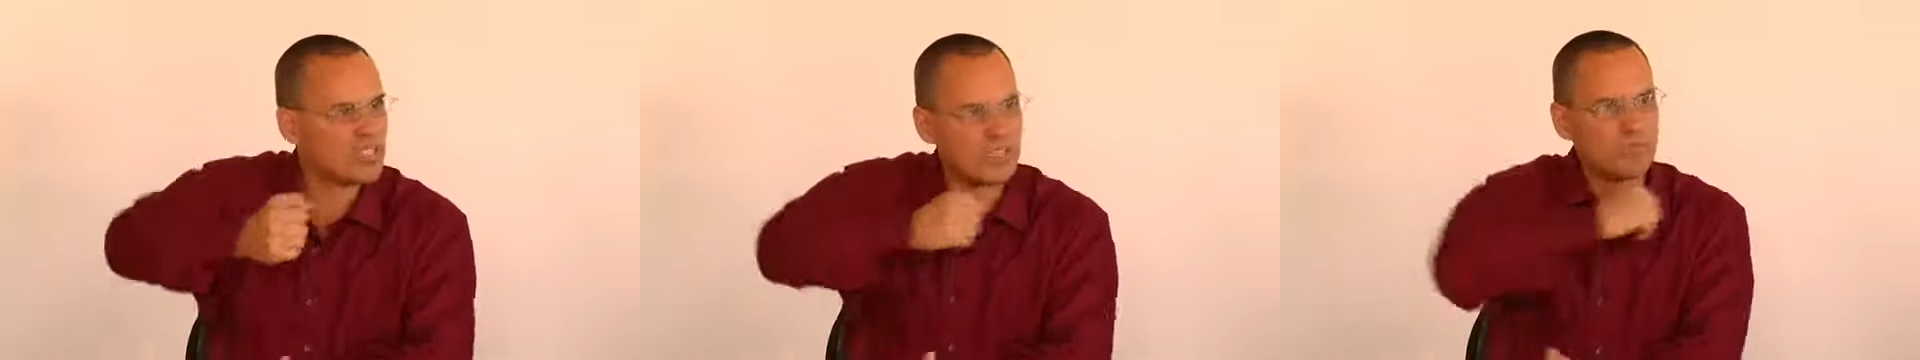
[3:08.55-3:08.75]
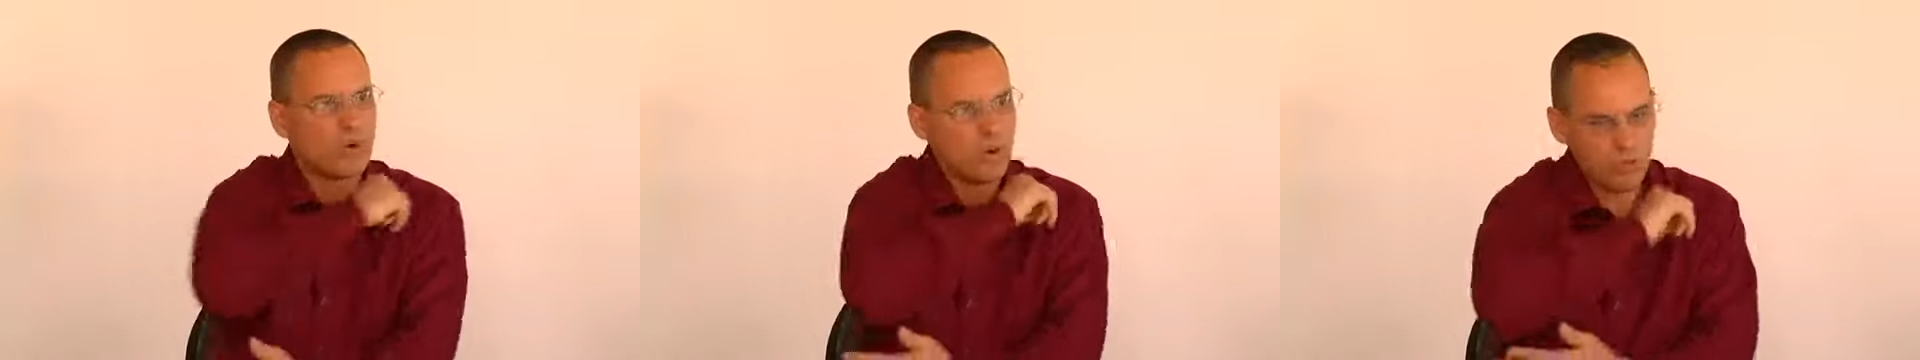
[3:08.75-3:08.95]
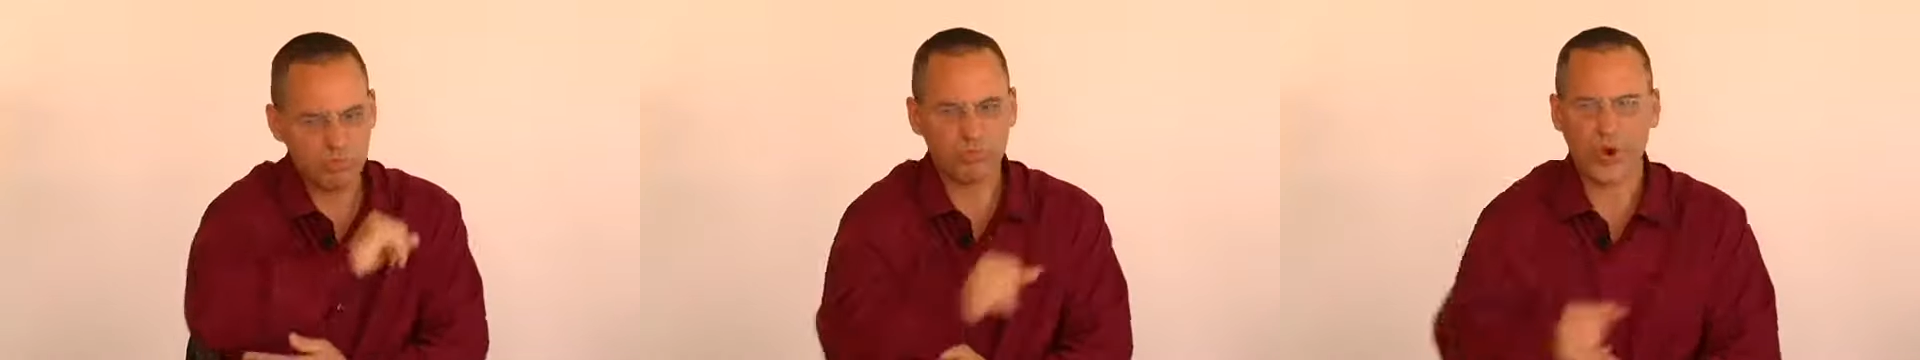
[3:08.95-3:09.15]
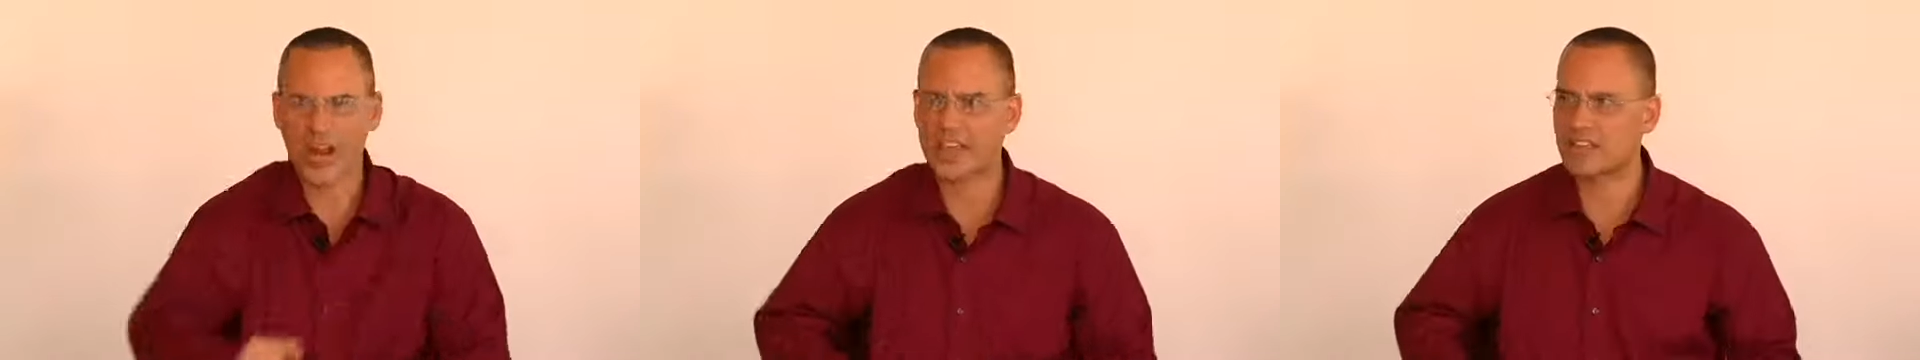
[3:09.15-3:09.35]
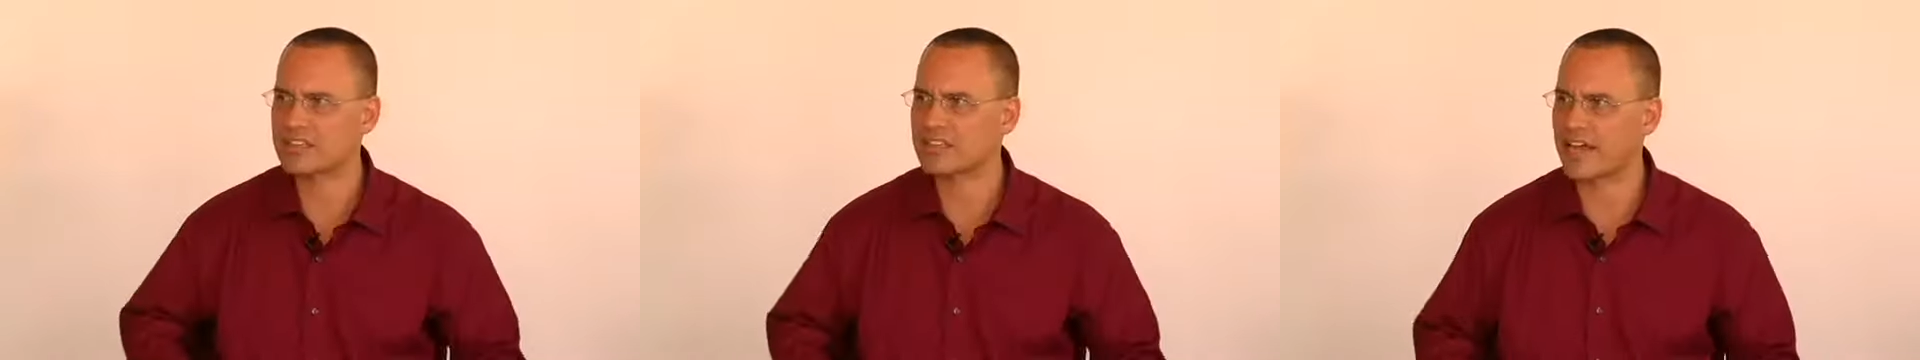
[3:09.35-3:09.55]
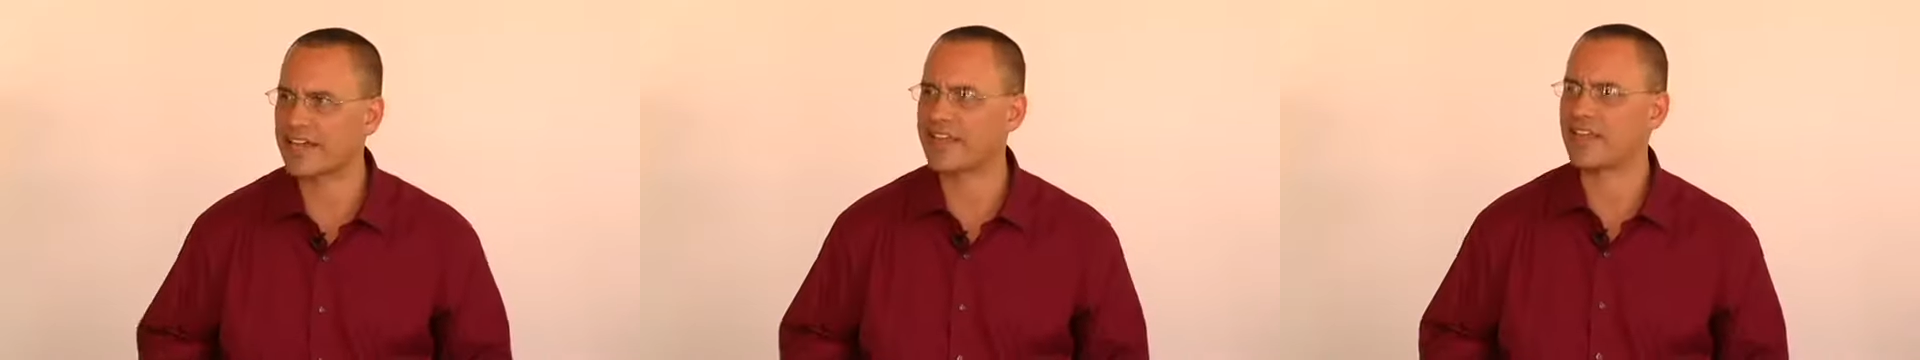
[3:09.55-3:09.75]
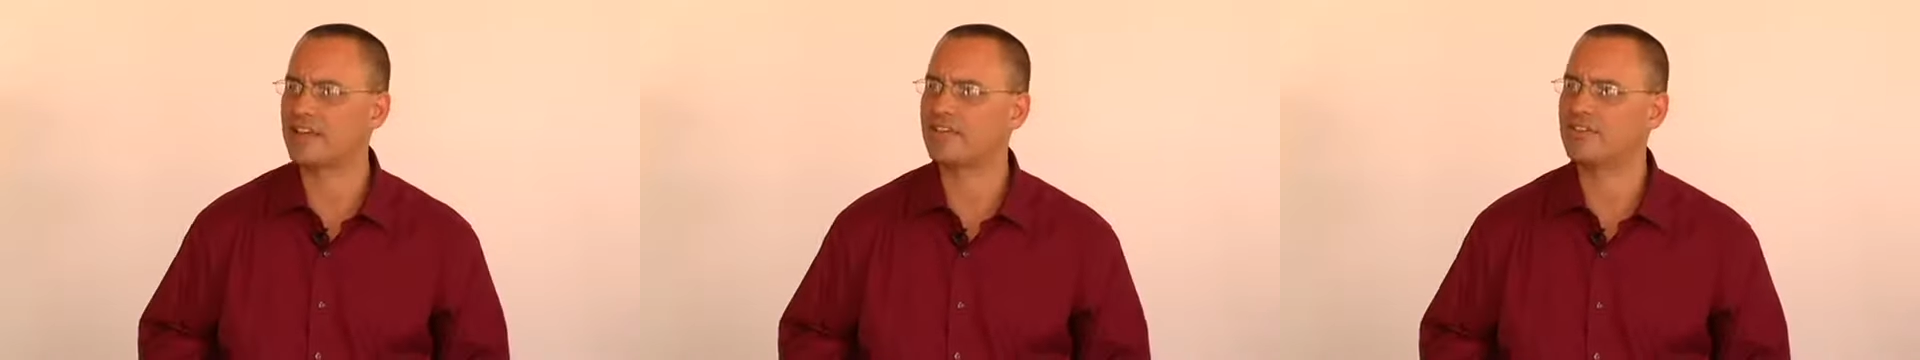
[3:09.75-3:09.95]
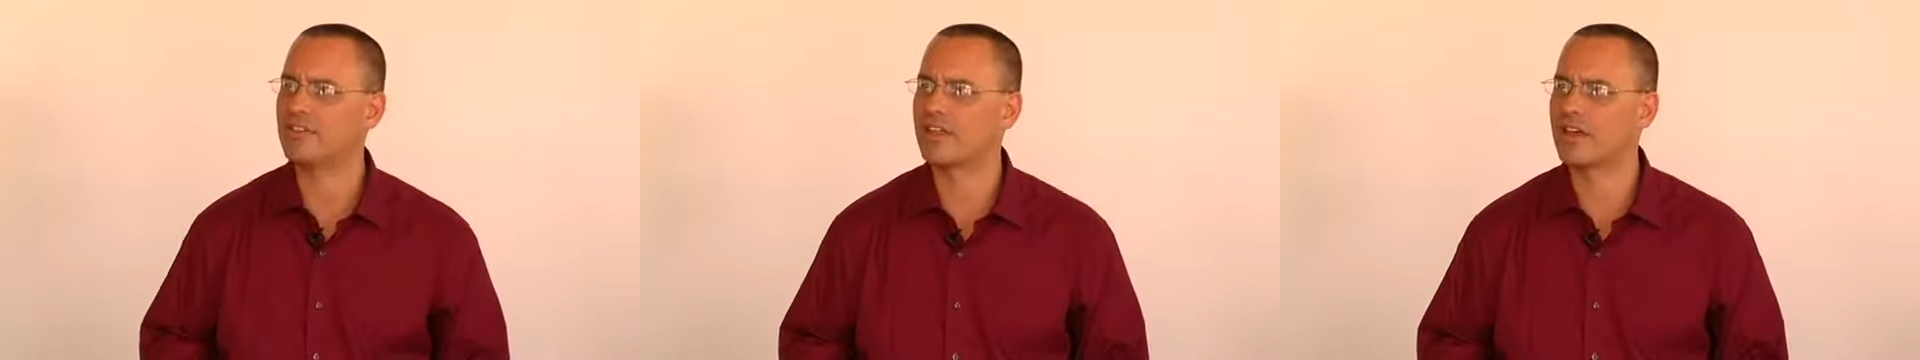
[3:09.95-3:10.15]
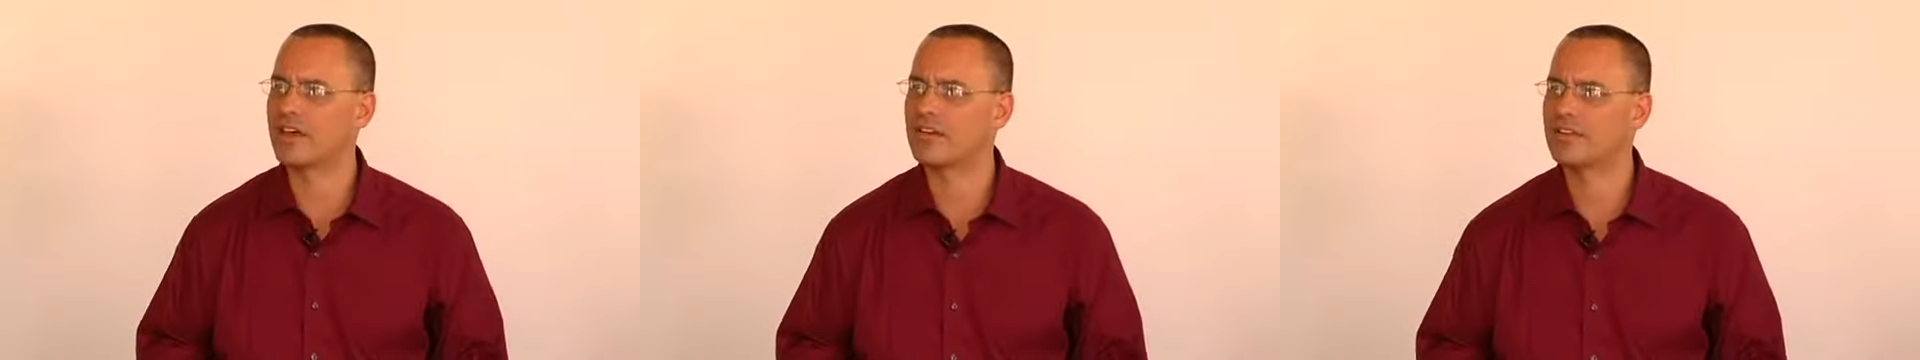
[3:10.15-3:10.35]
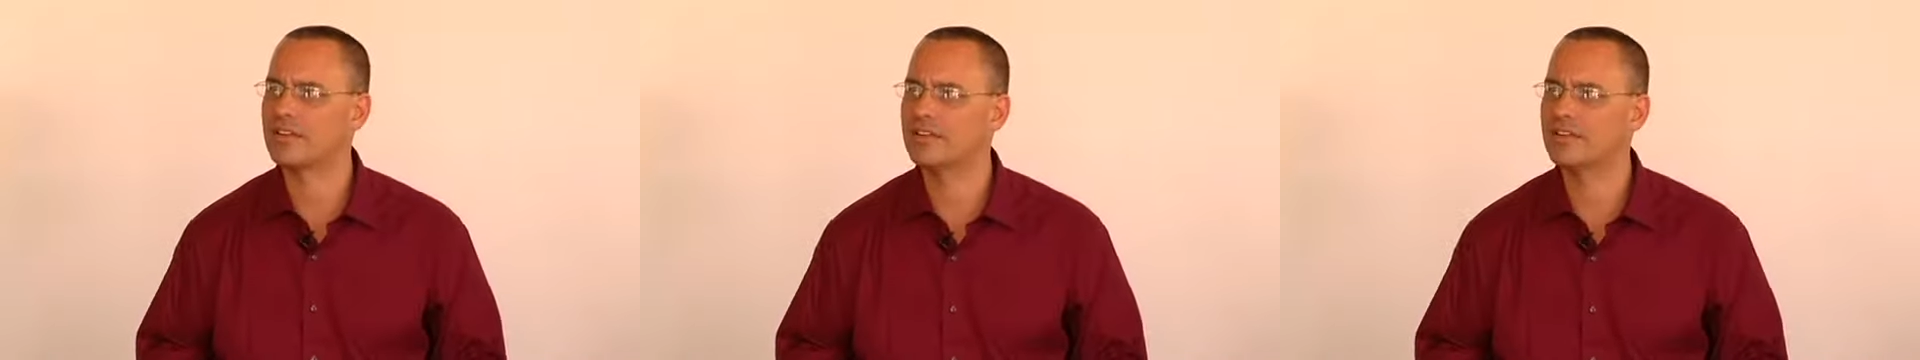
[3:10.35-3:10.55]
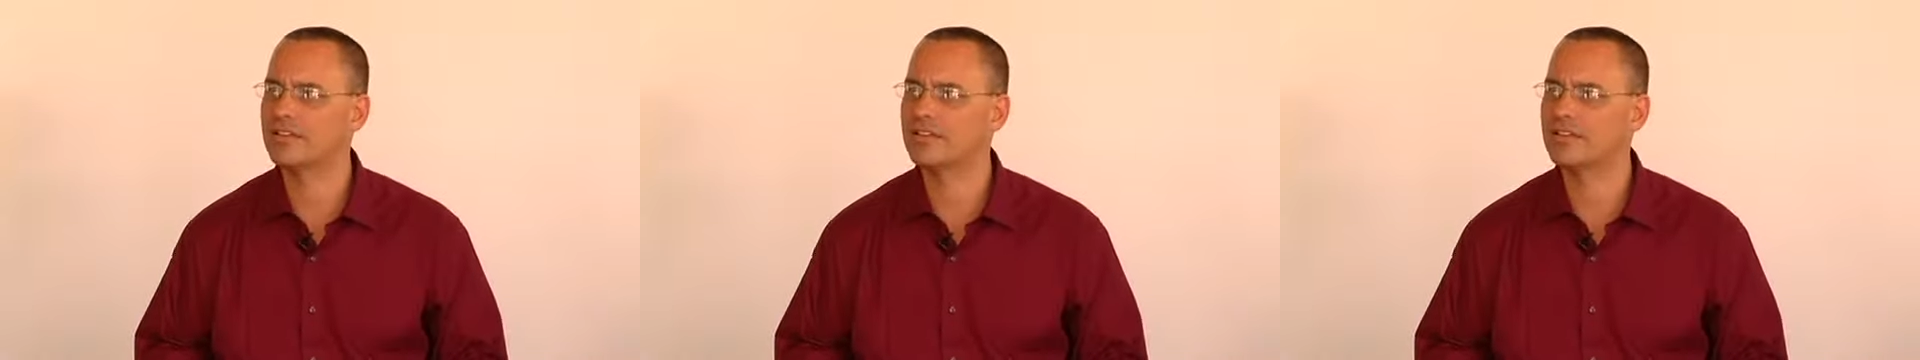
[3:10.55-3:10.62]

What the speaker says: He broke bricks. I can't do that.